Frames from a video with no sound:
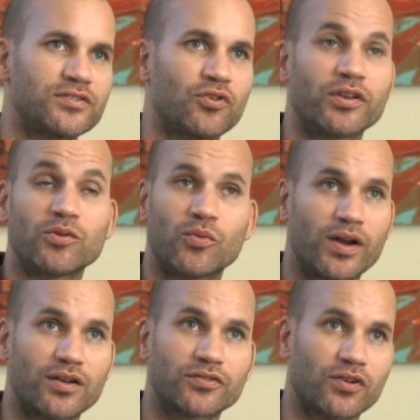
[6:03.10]
You only
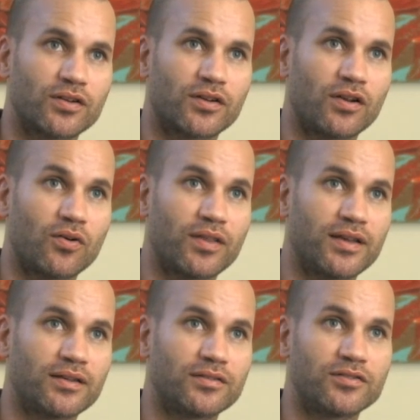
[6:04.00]
wear certain
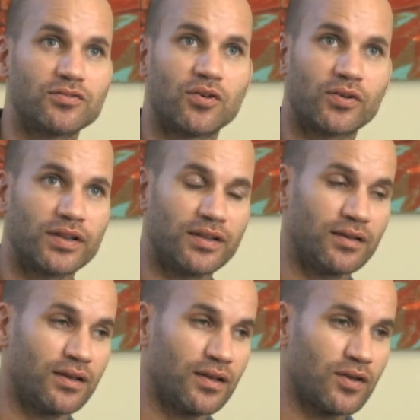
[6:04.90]
clothing? Do you only
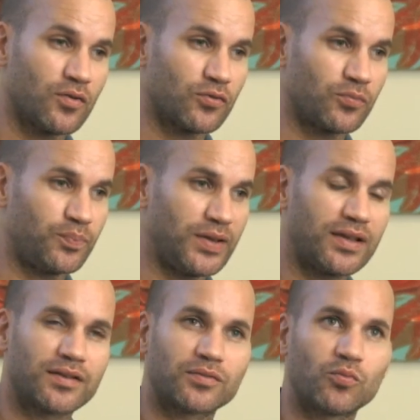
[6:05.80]

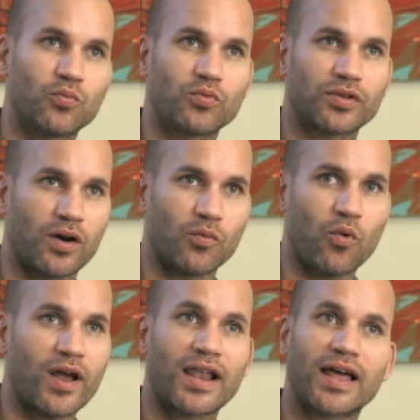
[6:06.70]
speak
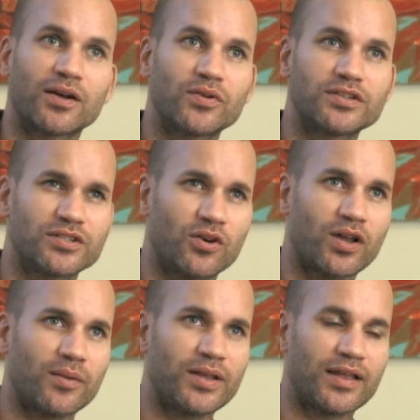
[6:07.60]
one language? You know
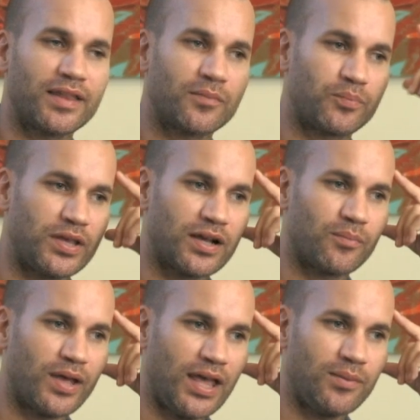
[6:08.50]
what I mean? I think being a
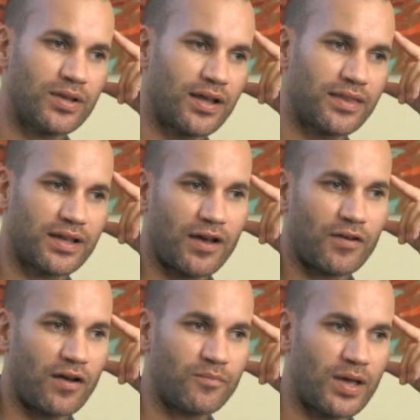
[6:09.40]
Bahamian, I think
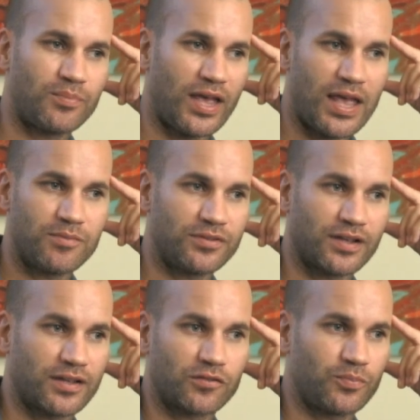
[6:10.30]
I've met Bahamians
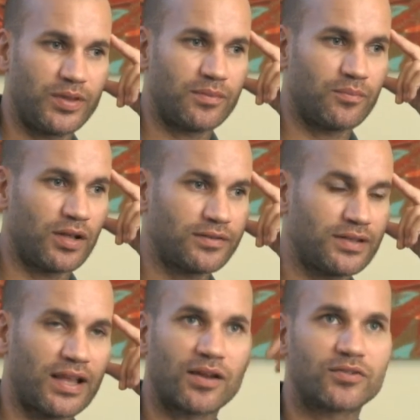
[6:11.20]
that can speak
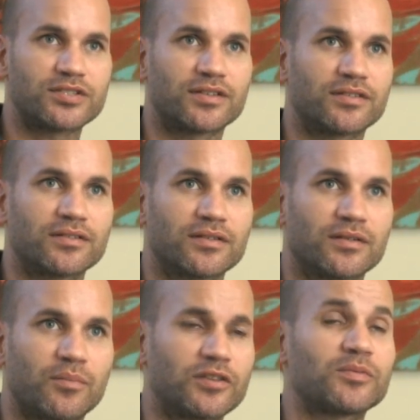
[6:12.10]
multiple
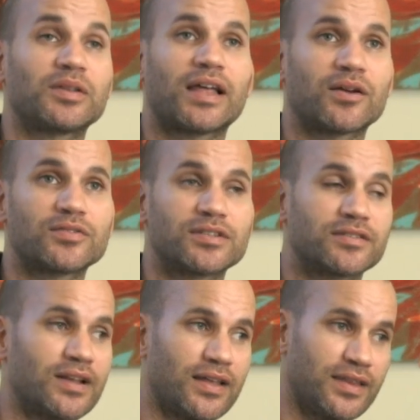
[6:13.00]

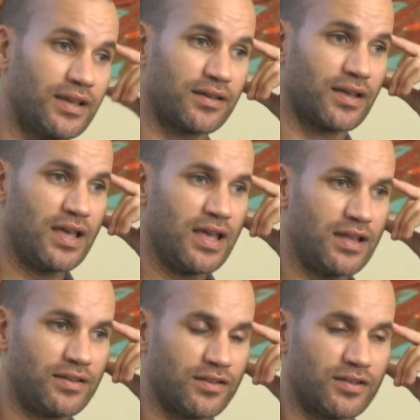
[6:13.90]
languages, and I think
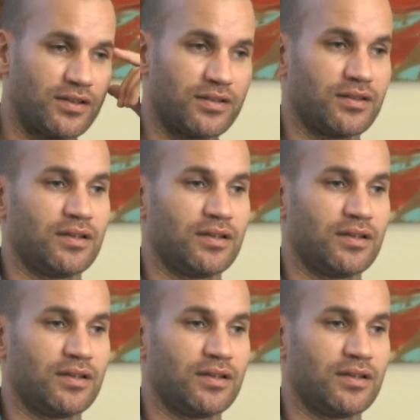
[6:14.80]
it doesn't